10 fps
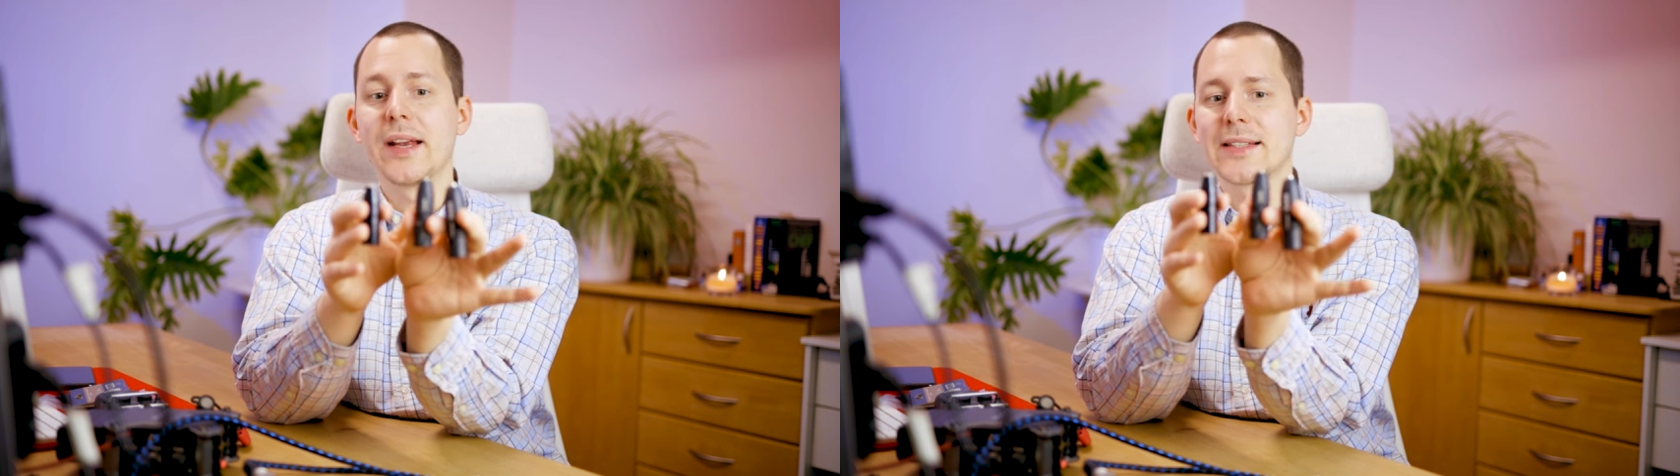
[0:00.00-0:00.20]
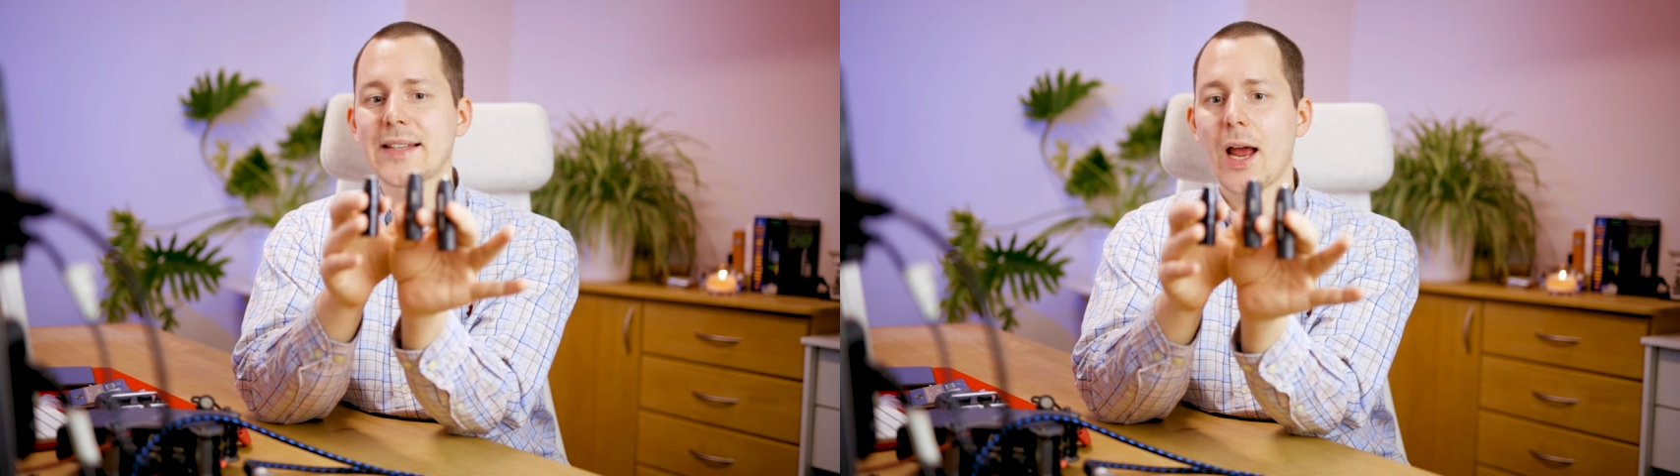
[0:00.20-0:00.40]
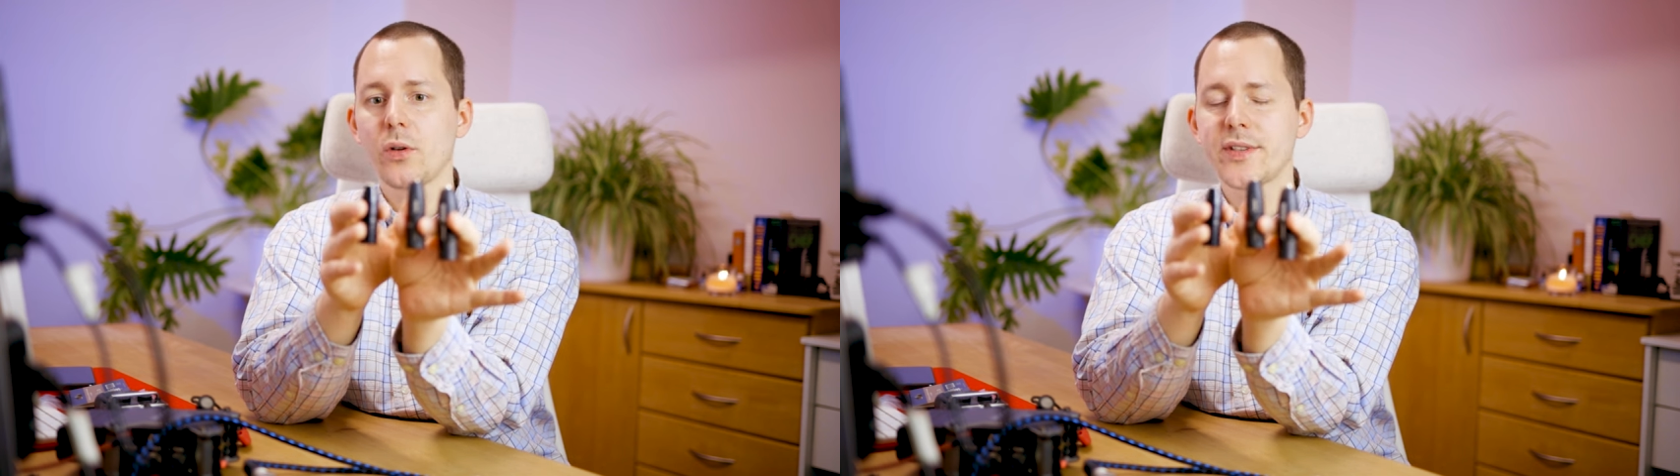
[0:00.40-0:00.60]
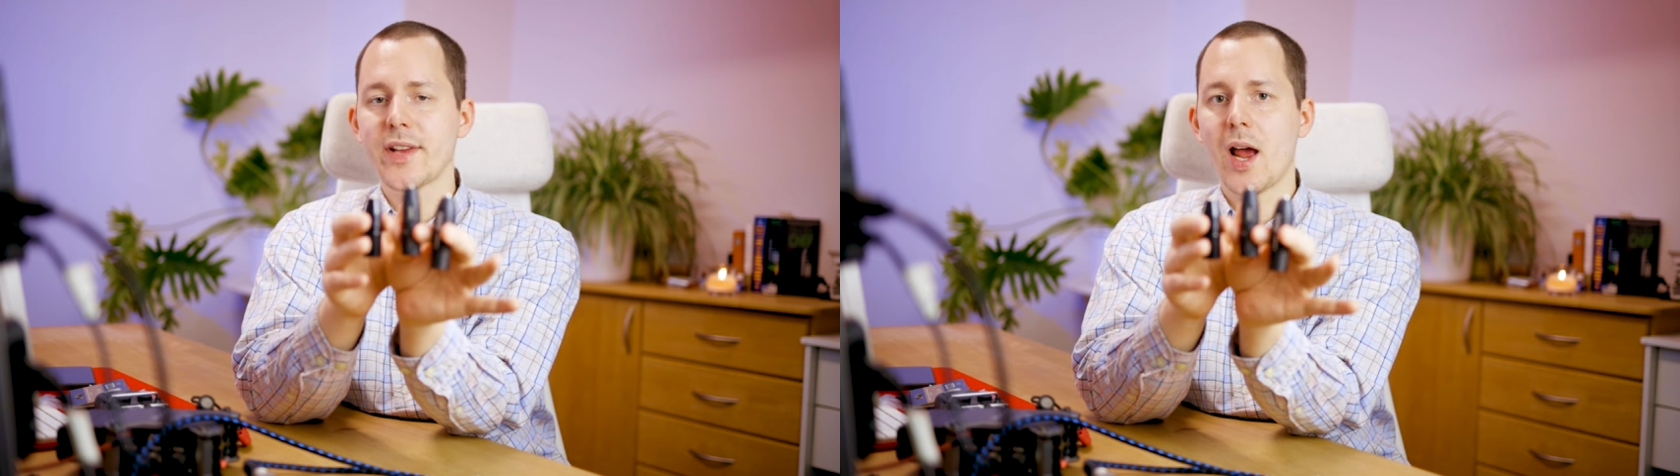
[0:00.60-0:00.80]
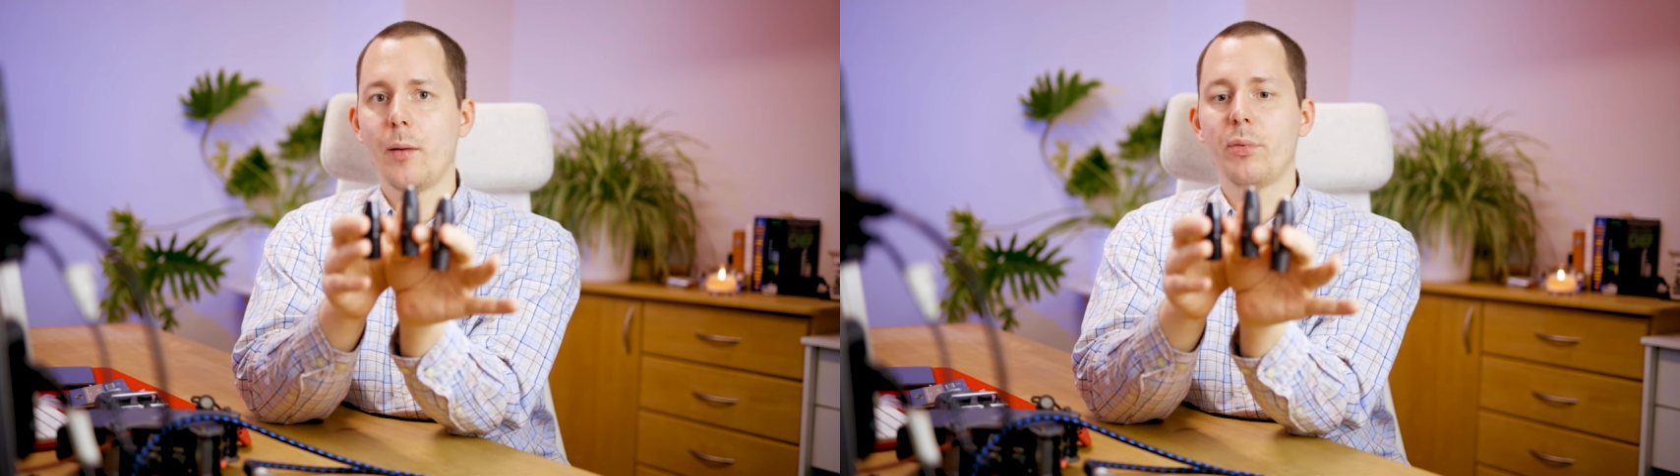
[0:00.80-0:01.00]
a sound
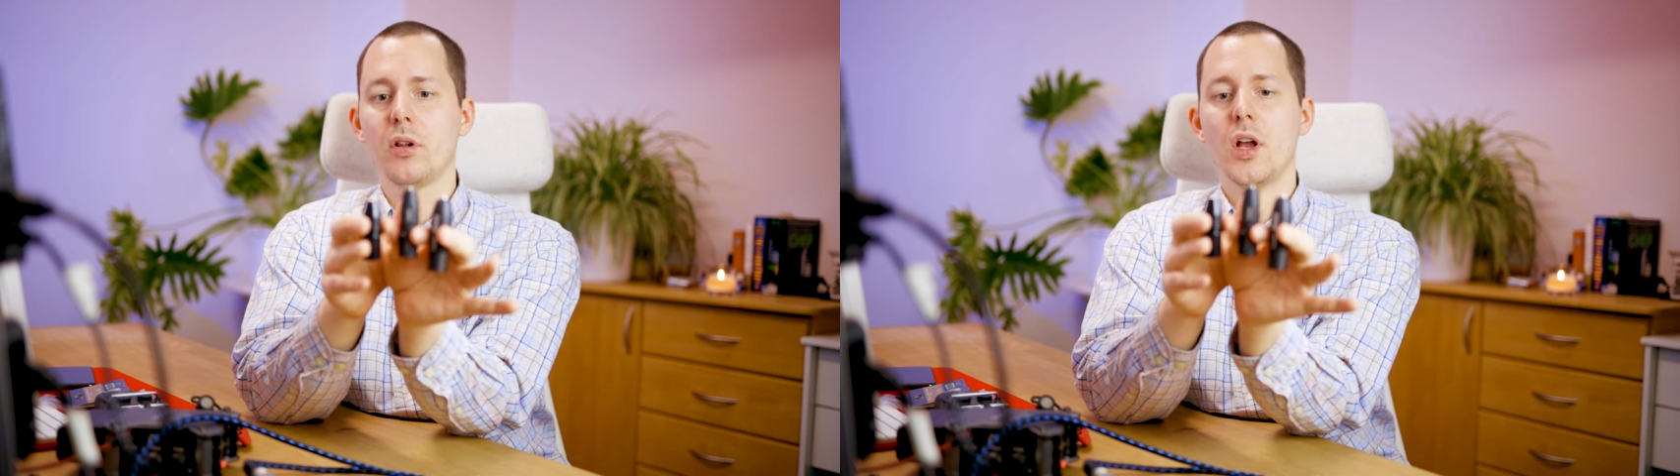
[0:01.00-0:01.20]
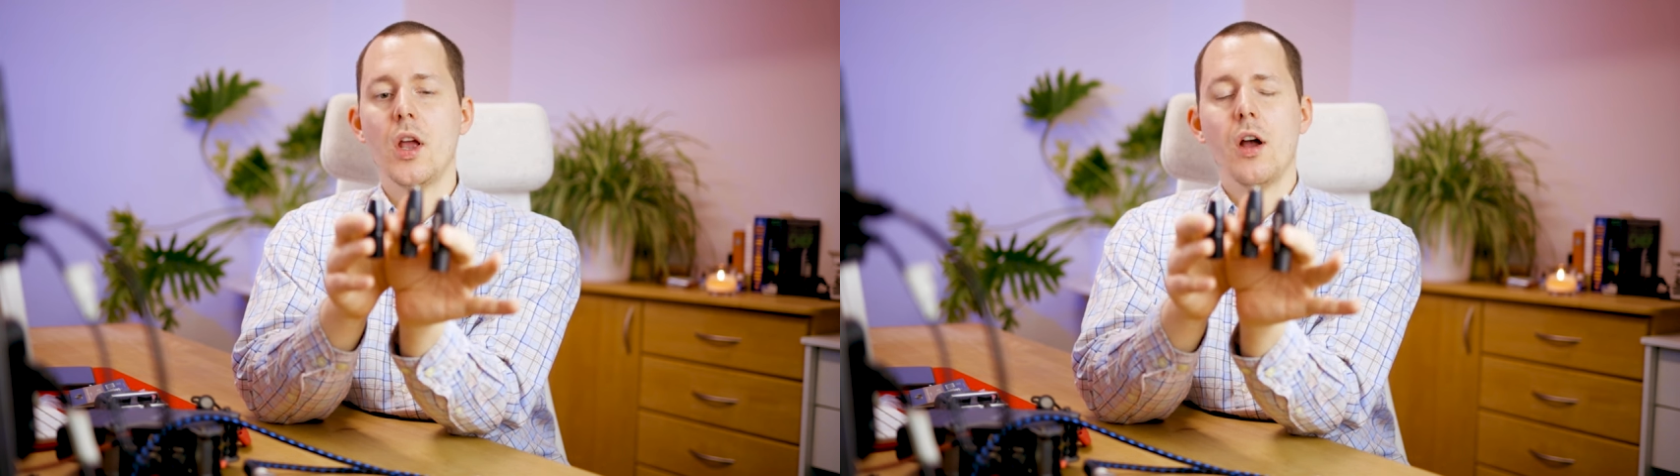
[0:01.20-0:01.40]
sample